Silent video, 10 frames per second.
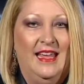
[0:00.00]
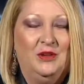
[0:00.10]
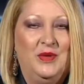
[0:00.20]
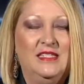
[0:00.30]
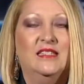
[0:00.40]

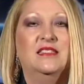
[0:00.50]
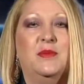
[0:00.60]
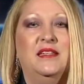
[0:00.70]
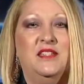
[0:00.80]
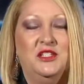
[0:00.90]
A recent
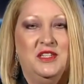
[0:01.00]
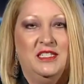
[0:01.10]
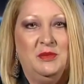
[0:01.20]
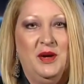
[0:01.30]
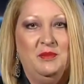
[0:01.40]
space station
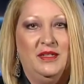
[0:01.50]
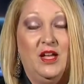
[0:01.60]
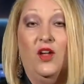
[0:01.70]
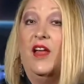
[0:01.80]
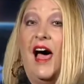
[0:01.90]
experiment
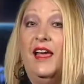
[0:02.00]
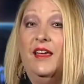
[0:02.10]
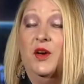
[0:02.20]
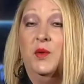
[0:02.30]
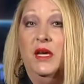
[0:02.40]
called
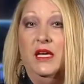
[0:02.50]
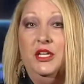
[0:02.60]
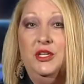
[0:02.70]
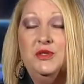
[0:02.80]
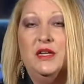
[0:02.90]
HICO
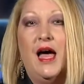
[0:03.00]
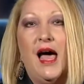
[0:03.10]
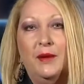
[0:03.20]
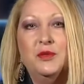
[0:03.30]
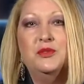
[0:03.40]
used a
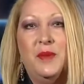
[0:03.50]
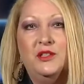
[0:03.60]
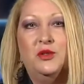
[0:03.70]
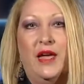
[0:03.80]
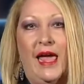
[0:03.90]

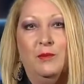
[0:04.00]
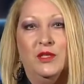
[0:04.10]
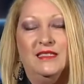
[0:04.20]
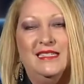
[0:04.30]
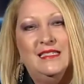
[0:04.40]
hyperspectral
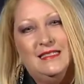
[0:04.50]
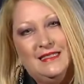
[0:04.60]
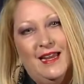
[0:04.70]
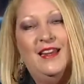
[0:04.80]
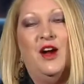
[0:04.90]
camera to
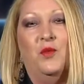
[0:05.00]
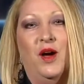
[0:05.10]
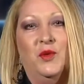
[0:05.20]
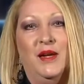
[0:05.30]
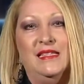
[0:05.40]
study our
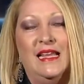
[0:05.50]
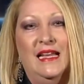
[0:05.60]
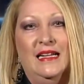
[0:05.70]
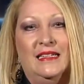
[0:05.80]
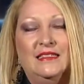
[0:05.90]
waterways
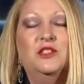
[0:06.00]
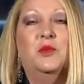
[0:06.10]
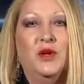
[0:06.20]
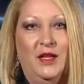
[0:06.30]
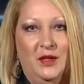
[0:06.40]
a little
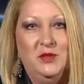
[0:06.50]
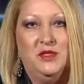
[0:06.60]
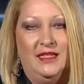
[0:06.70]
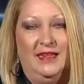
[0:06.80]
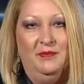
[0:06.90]
more
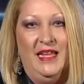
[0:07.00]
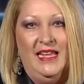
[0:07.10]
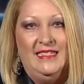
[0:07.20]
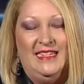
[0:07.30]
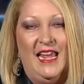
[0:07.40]
closely.
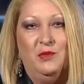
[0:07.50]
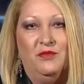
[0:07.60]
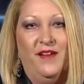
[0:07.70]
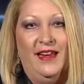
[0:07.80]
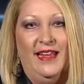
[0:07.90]
Today
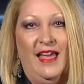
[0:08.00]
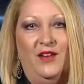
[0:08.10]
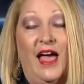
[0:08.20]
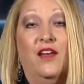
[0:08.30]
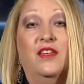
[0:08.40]
we're finding
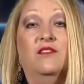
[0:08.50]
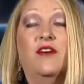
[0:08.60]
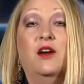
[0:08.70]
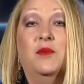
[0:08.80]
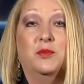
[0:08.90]
out how the
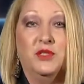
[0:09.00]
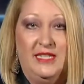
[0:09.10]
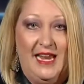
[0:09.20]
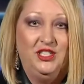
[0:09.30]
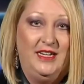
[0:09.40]
Environmental
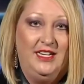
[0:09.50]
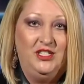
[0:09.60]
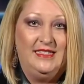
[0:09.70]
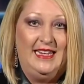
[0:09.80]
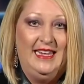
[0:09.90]
Protection
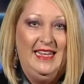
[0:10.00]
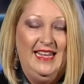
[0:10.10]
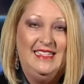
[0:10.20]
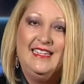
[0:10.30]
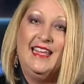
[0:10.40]
Agency
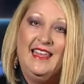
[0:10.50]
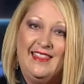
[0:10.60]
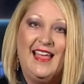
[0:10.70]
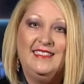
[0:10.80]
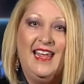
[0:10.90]
is
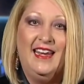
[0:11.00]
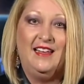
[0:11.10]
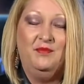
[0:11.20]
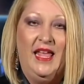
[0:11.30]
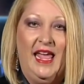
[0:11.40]
taking that
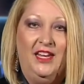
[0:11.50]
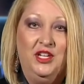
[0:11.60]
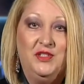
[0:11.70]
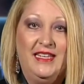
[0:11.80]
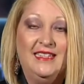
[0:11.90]
data and
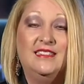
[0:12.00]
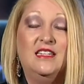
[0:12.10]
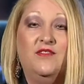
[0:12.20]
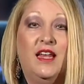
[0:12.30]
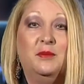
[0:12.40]
using it
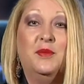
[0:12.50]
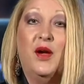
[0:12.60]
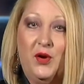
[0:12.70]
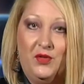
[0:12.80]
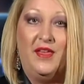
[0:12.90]
to develop
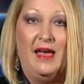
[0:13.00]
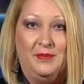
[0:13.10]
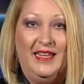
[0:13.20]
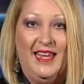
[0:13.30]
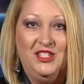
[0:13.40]
Earth
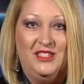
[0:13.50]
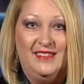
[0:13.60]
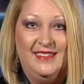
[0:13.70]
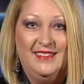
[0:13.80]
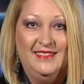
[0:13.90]

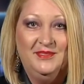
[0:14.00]
applications.